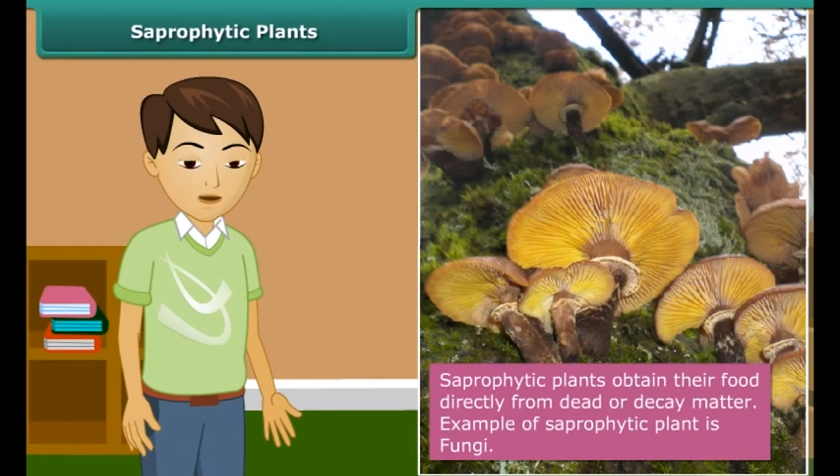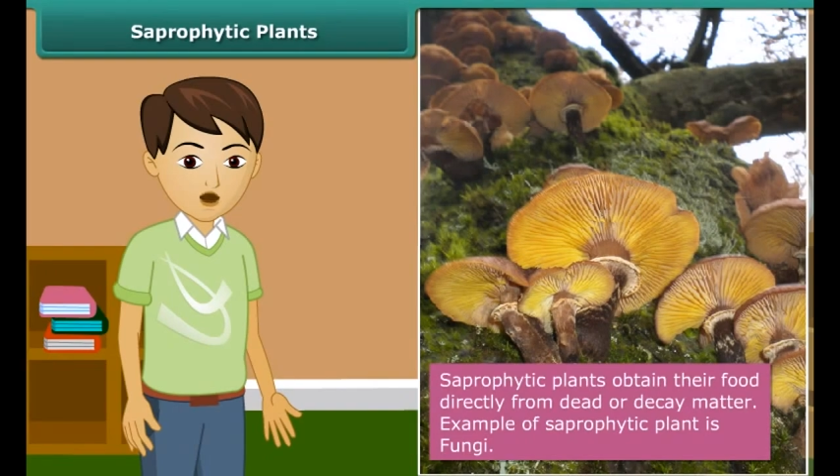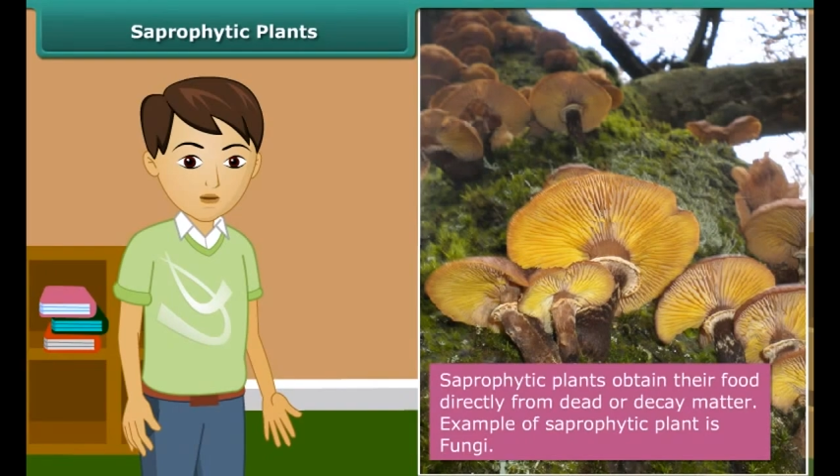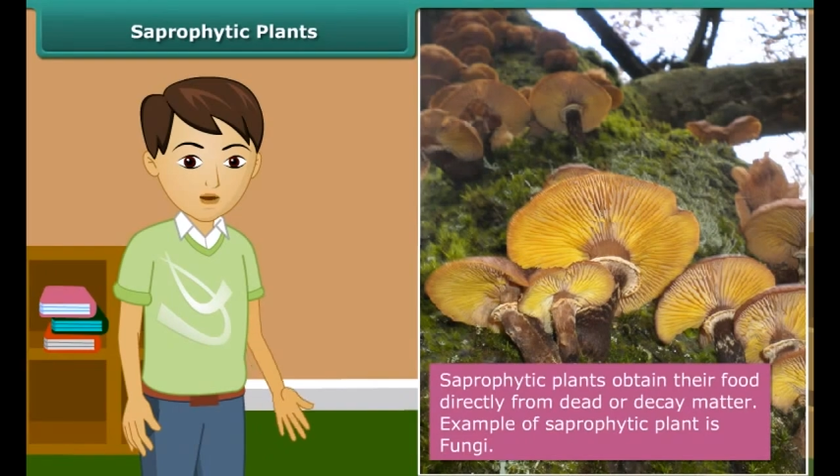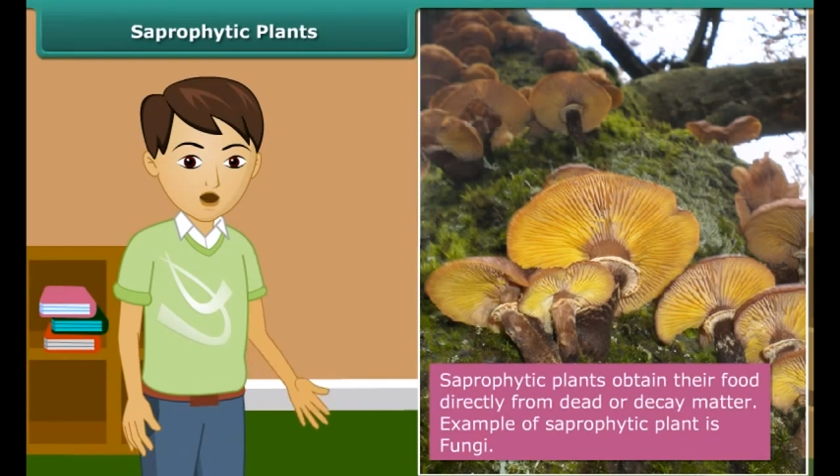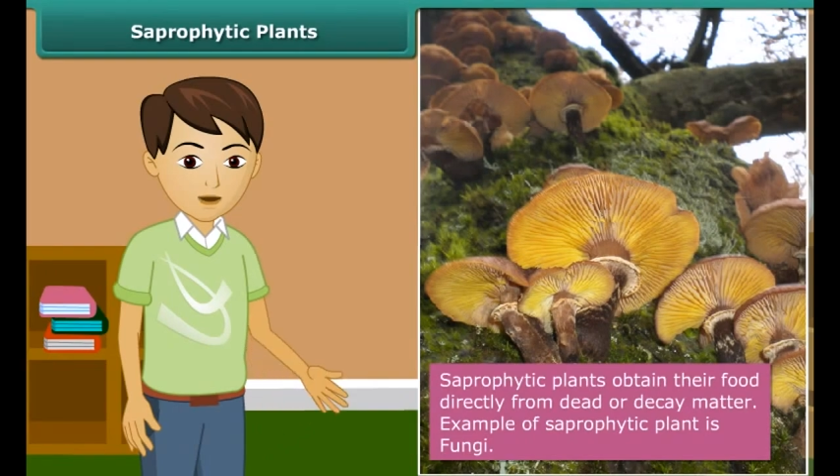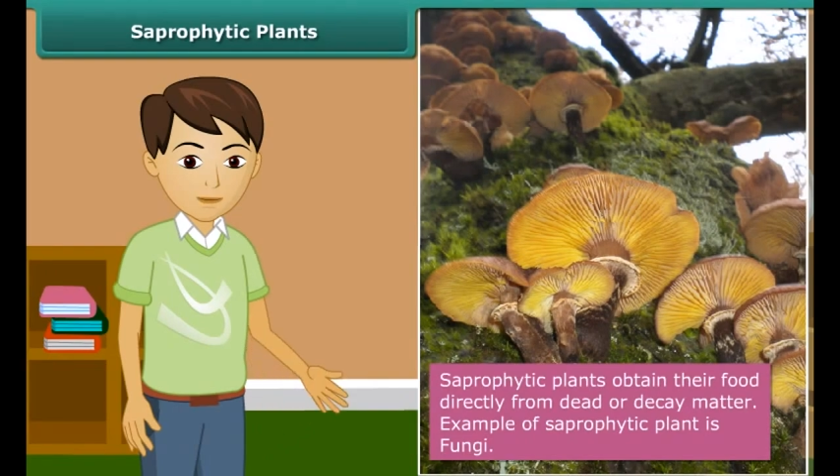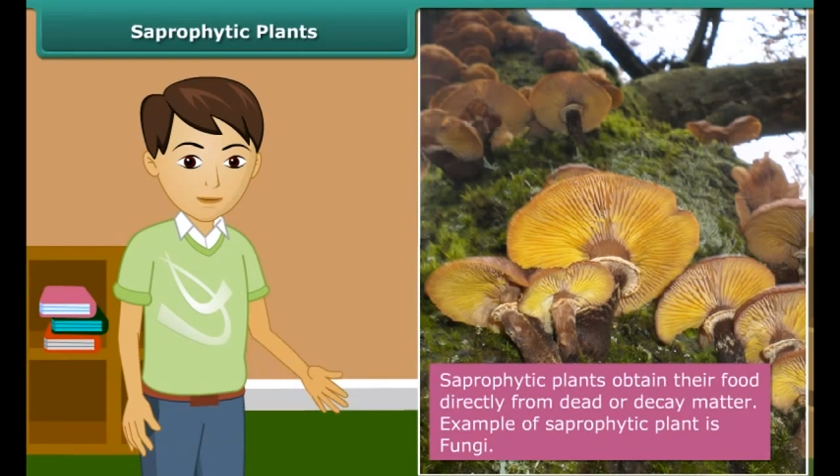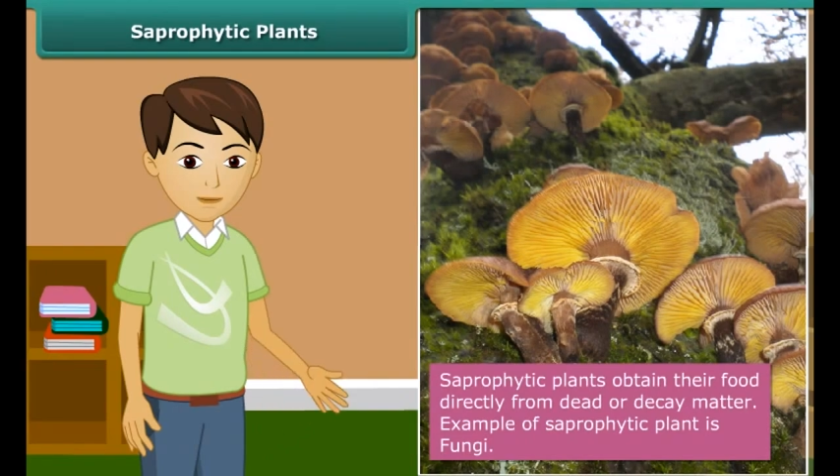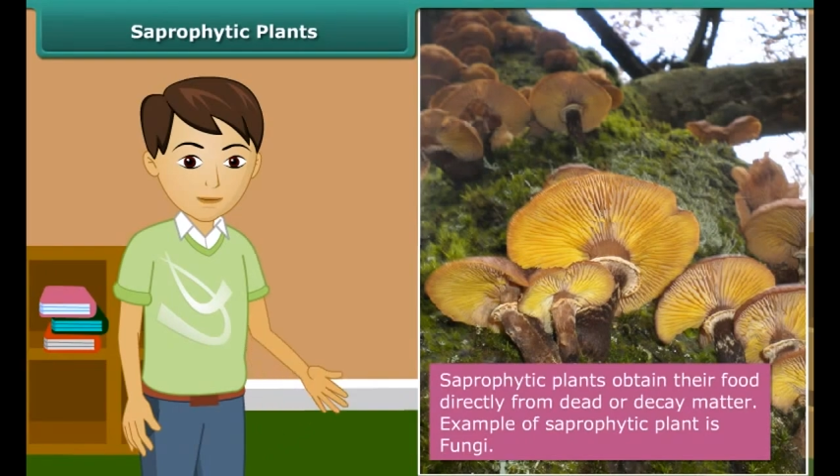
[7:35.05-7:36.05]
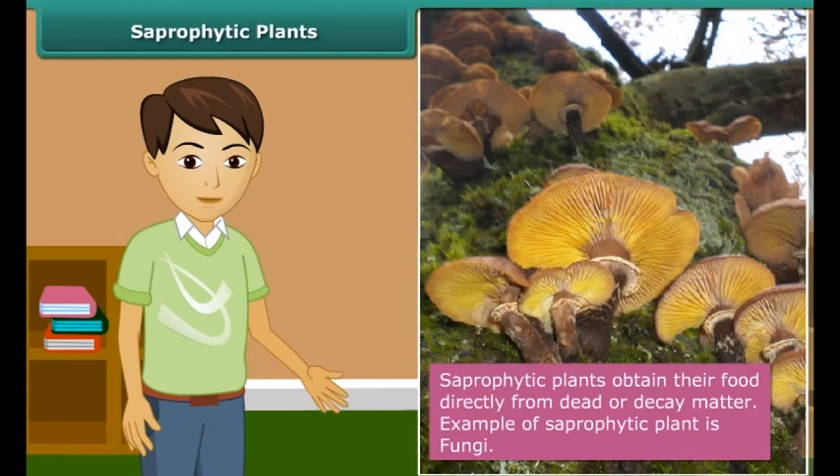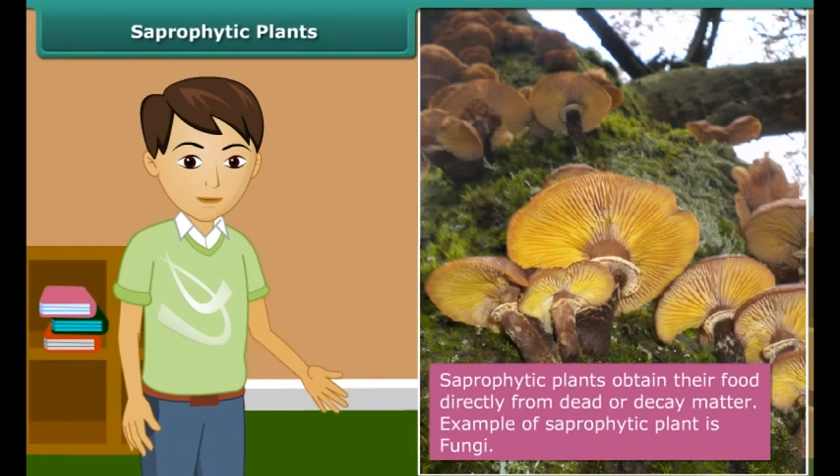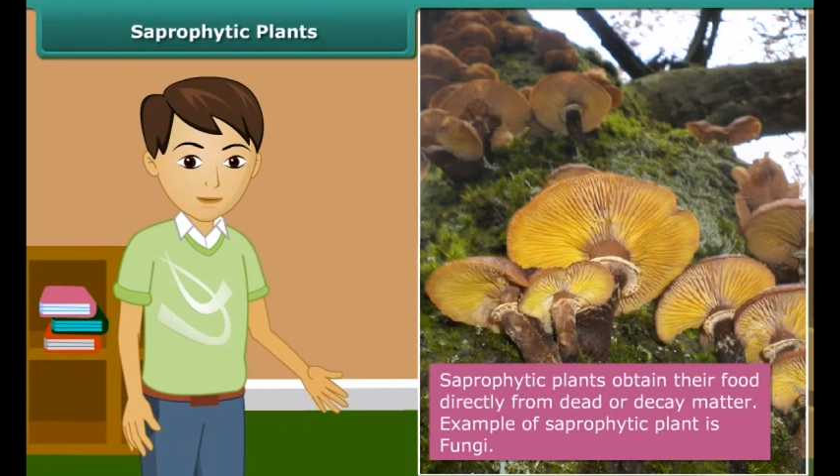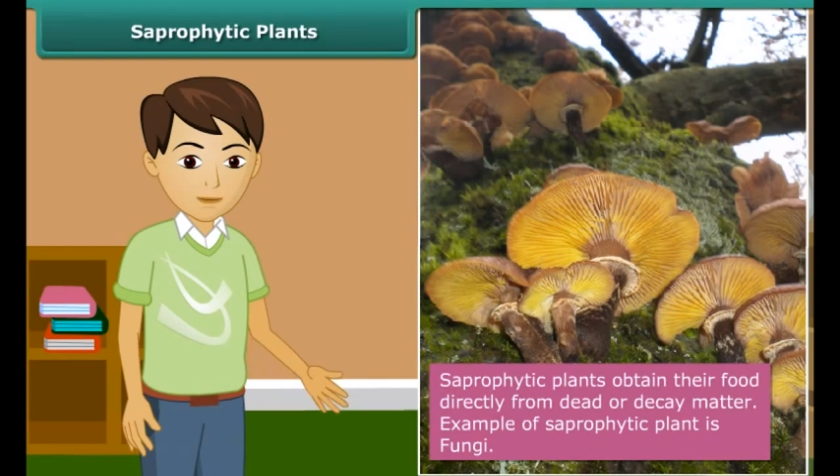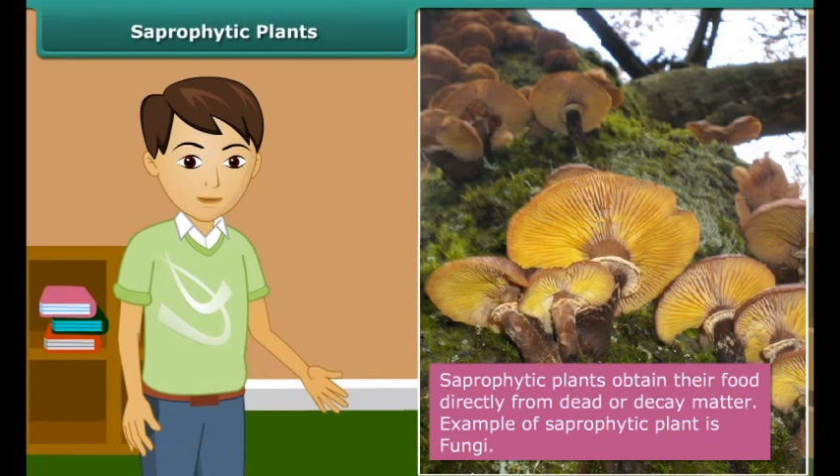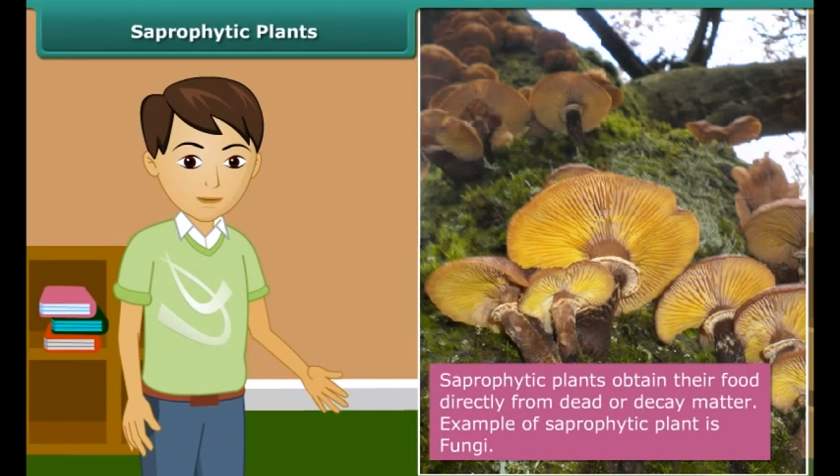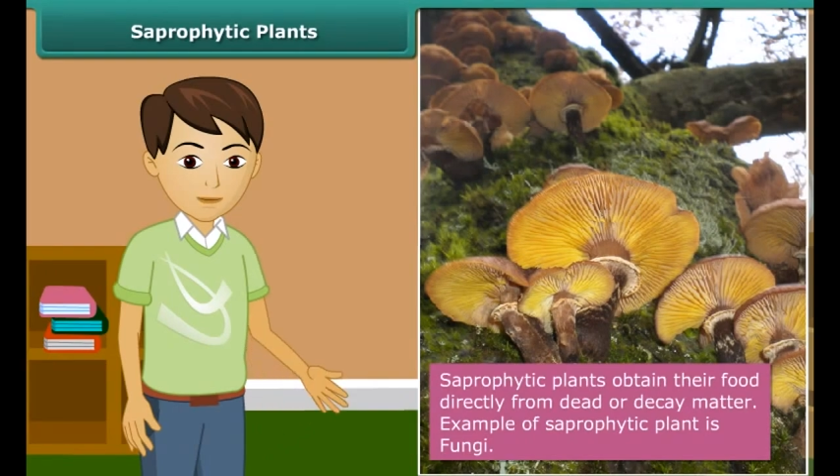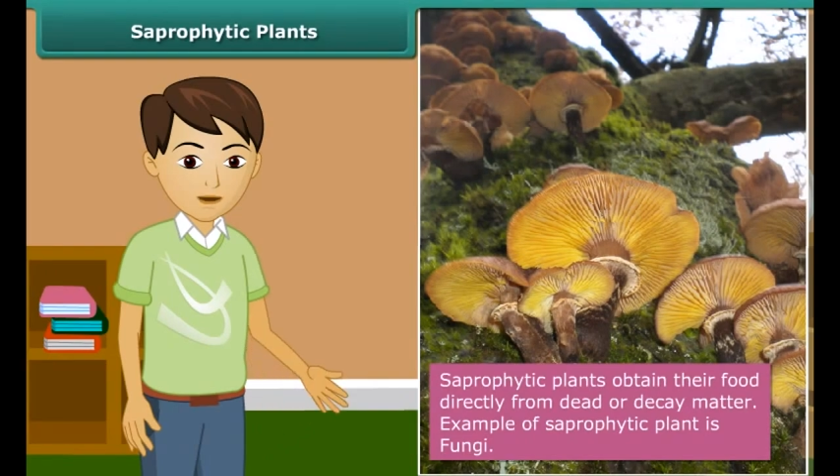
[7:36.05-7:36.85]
these organisms are and